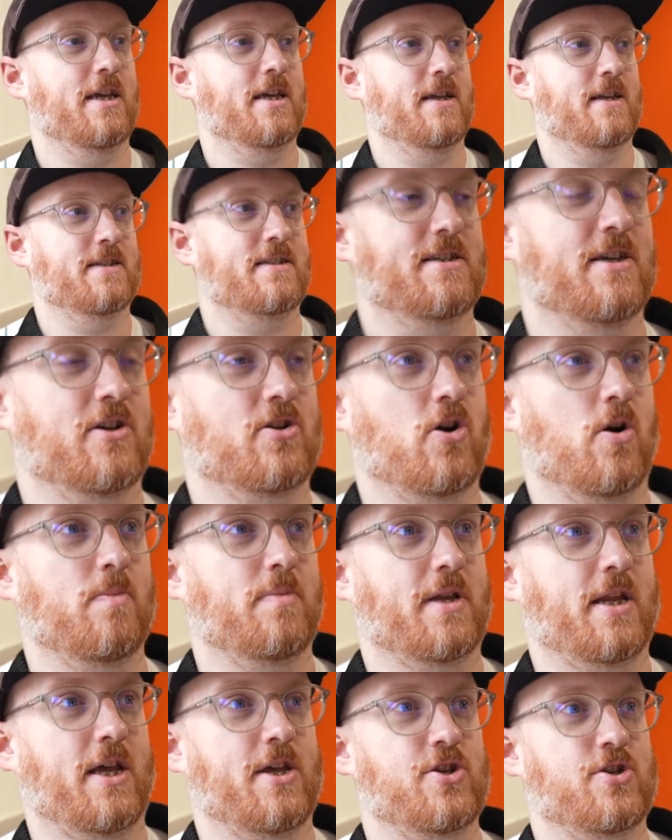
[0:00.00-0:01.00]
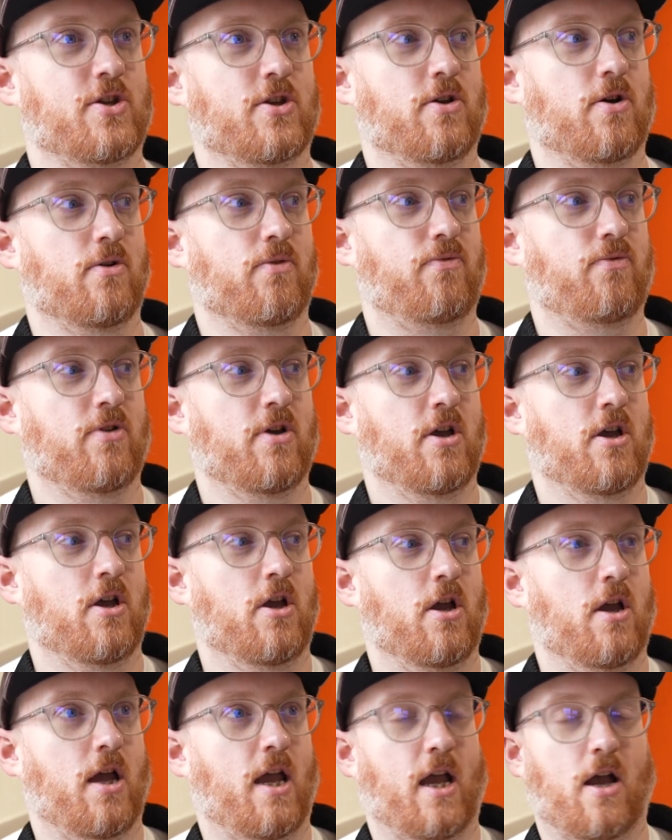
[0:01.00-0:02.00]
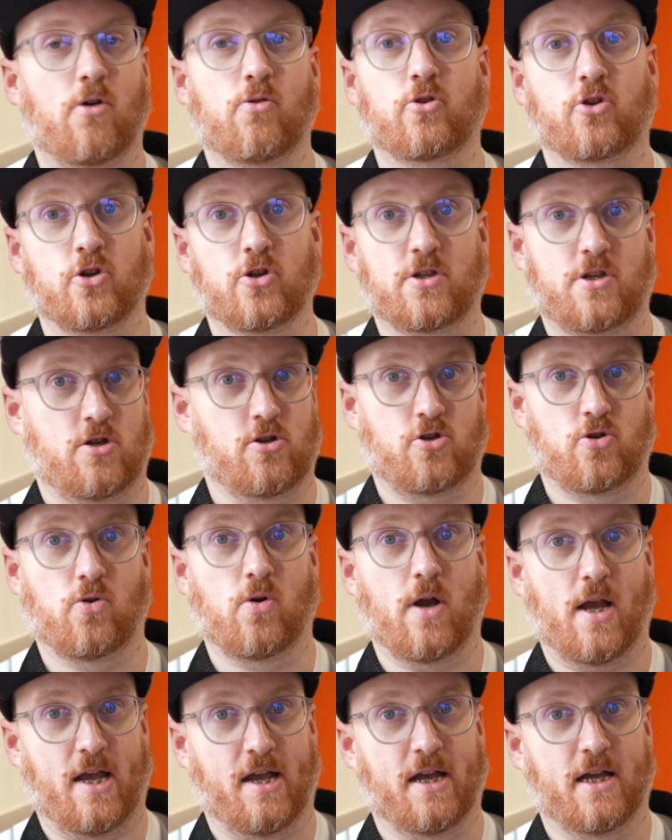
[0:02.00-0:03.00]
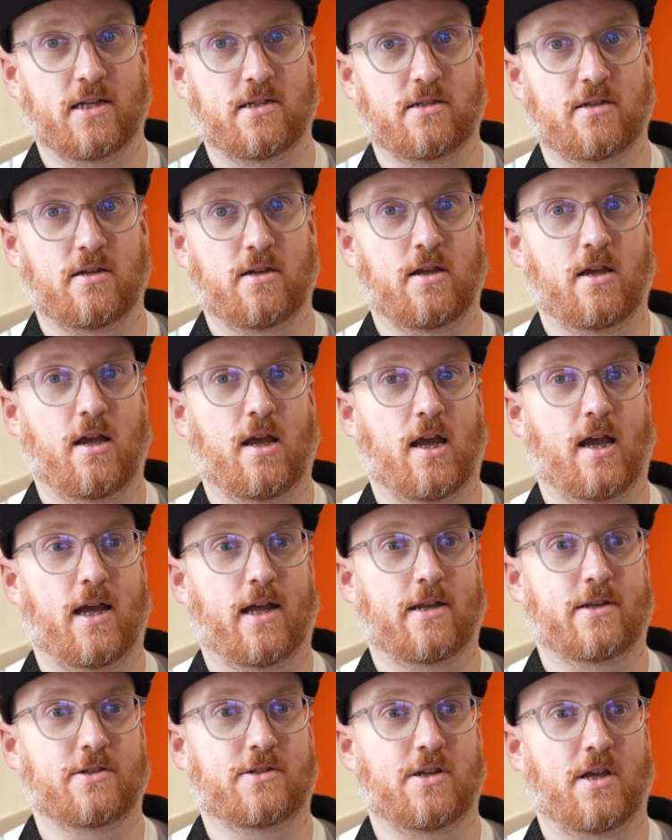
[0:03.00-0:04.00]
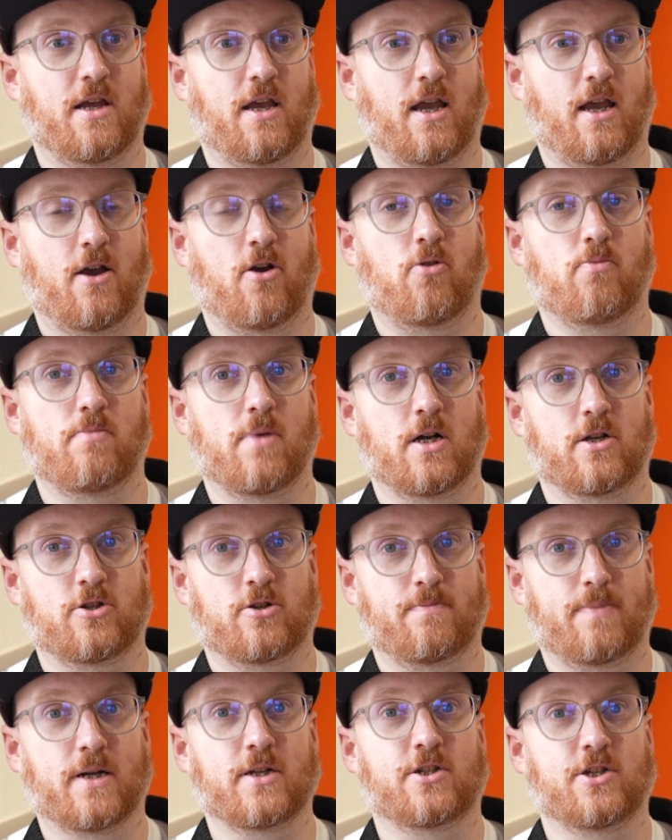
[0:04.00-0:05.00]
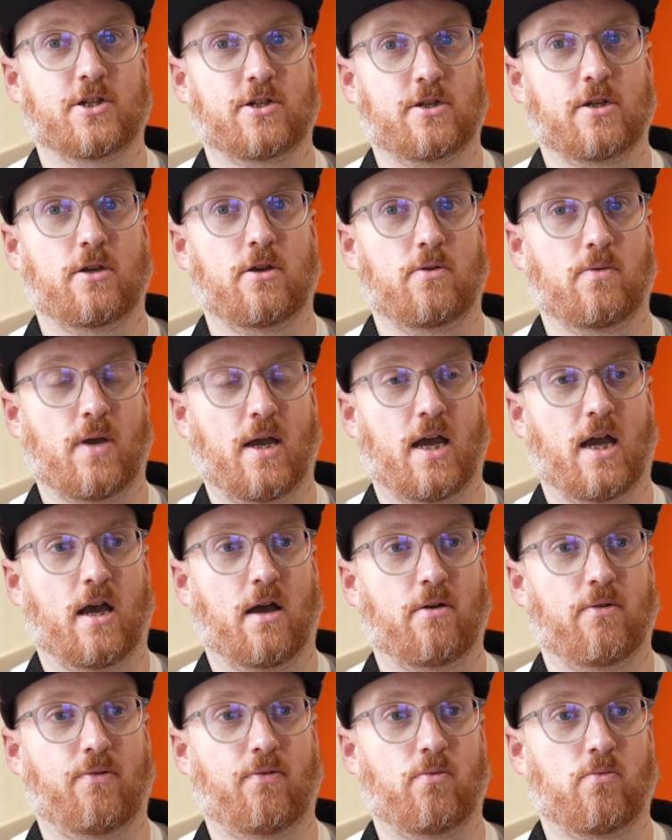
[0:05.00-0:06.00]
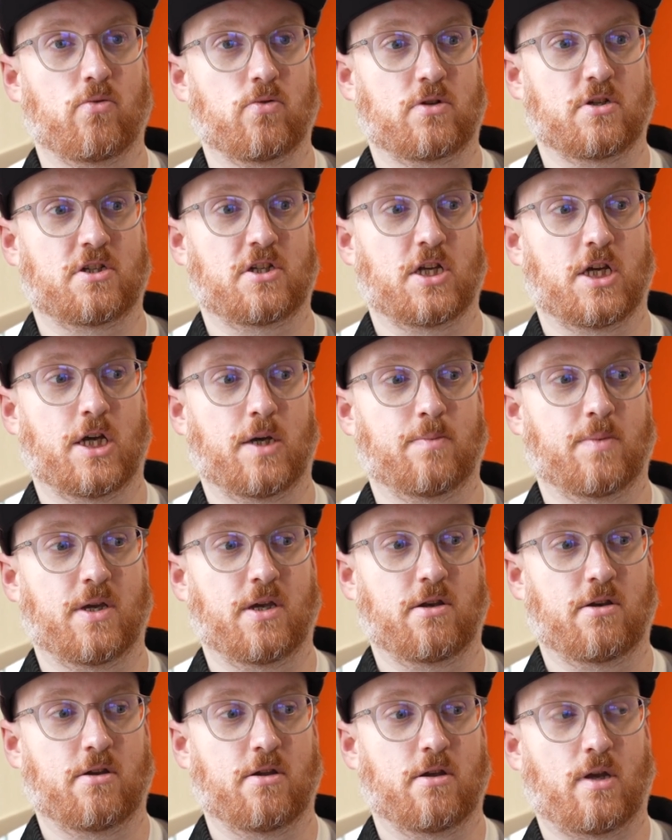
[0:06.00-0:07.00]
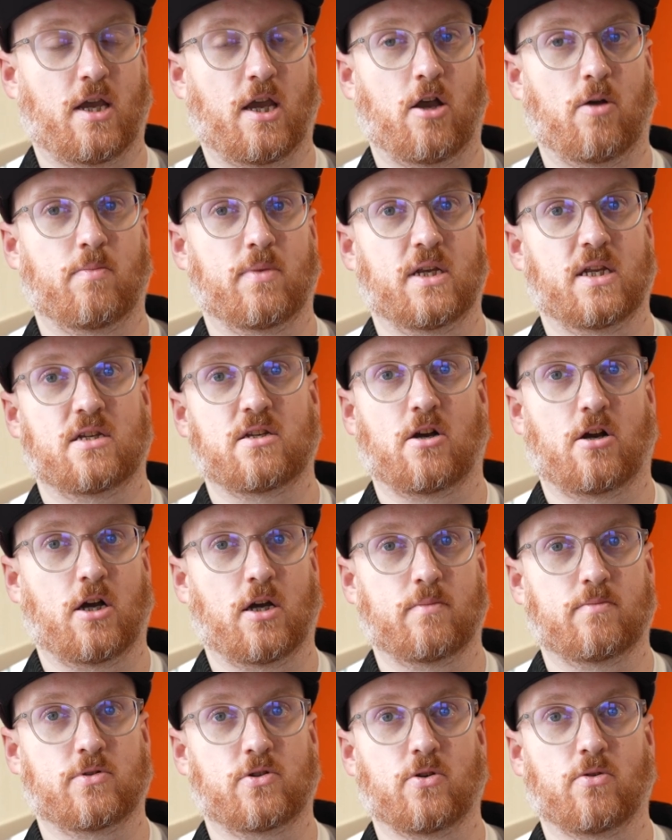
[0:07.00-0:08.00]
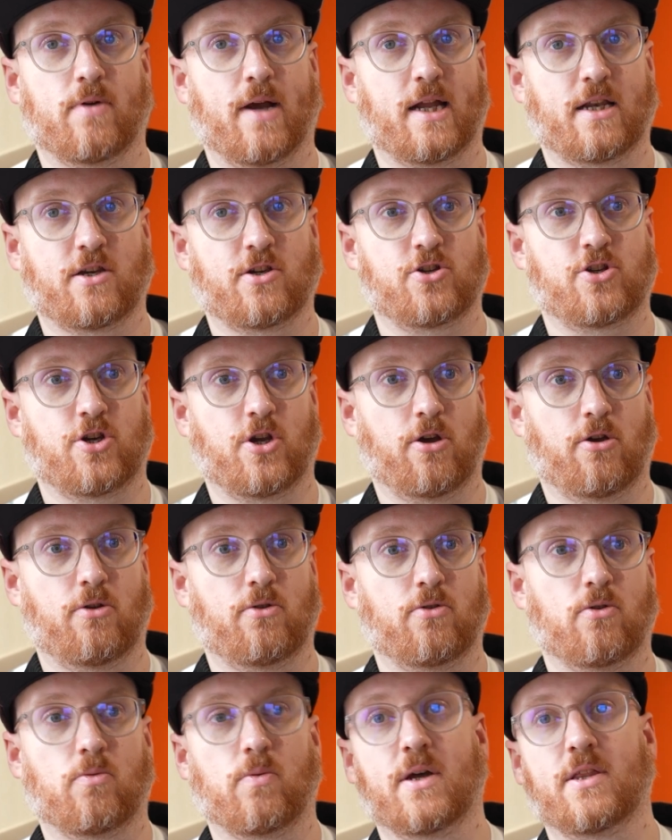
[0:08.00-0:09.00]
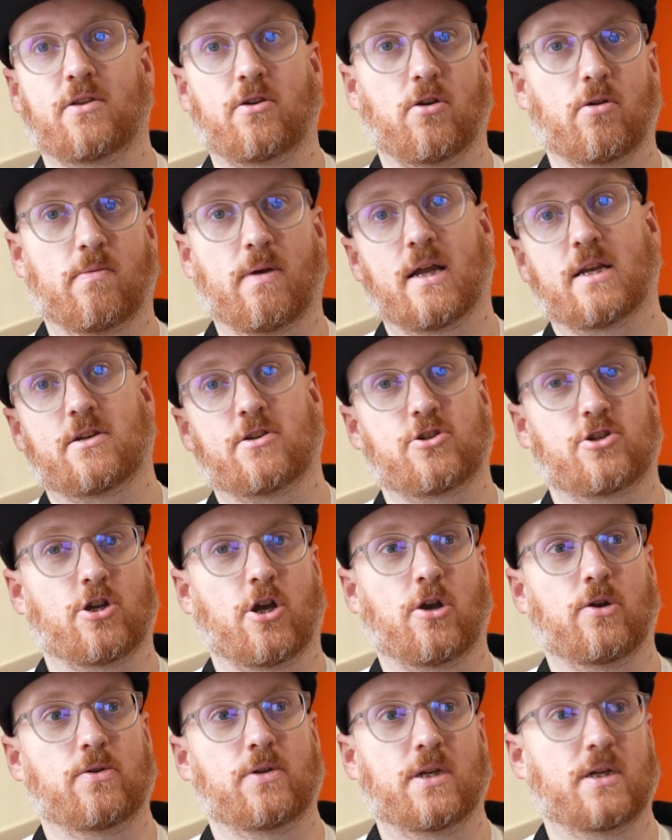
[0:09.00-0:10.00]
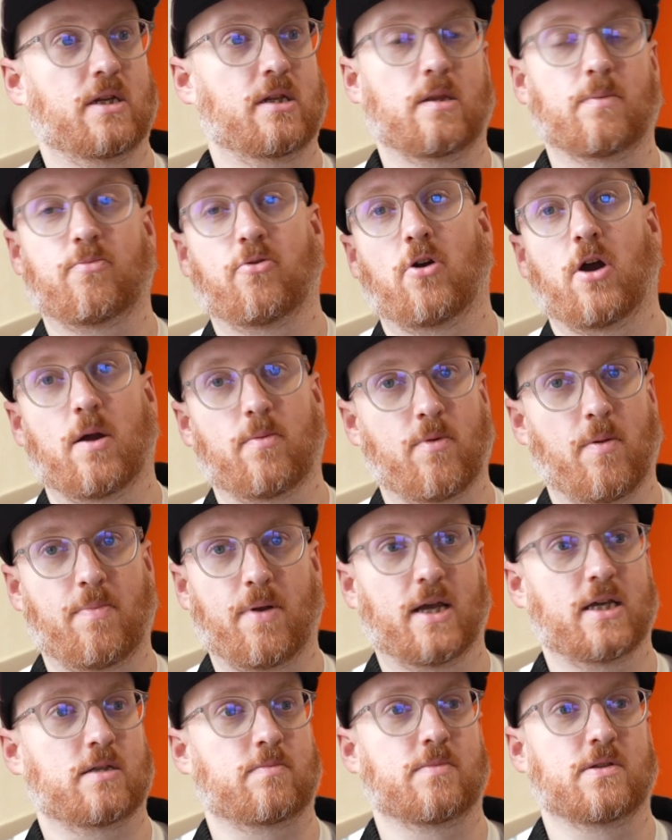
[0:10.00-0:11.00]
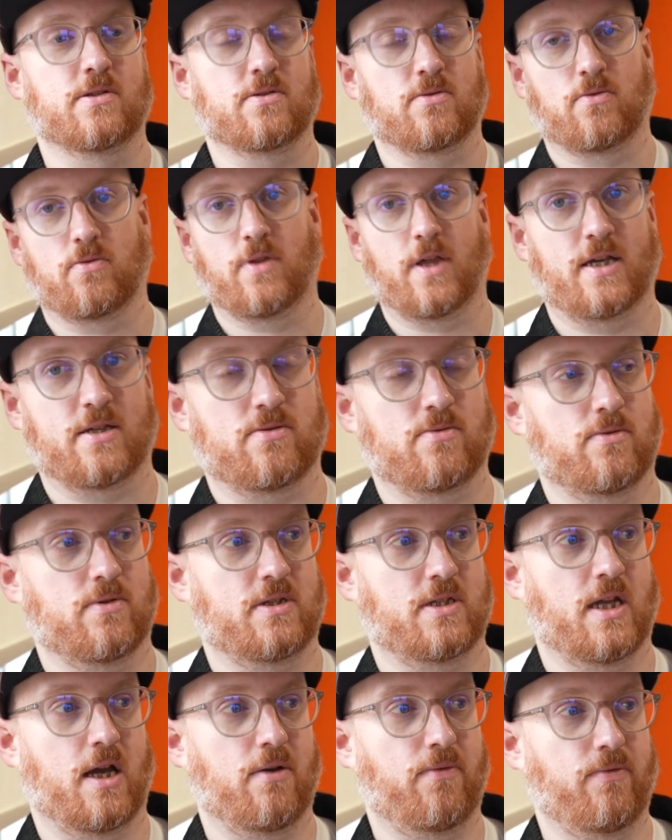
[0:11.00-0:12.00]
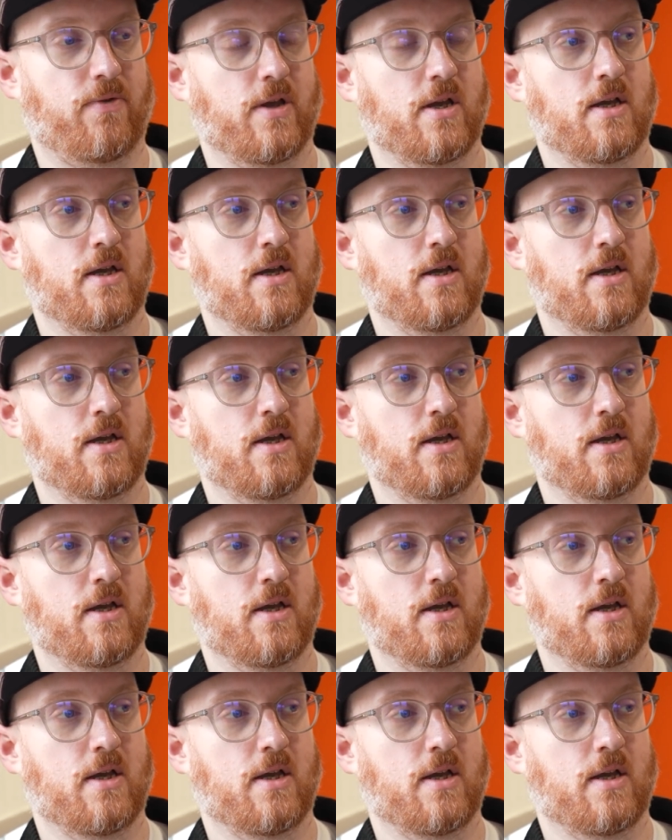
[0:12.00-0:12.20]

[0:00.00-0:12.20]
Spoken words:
It's a combination of how good is your ad and how much budget do you have will determine how many times your ad is shown or whether your ad is shown and in the primary placements and all that sort of stuff.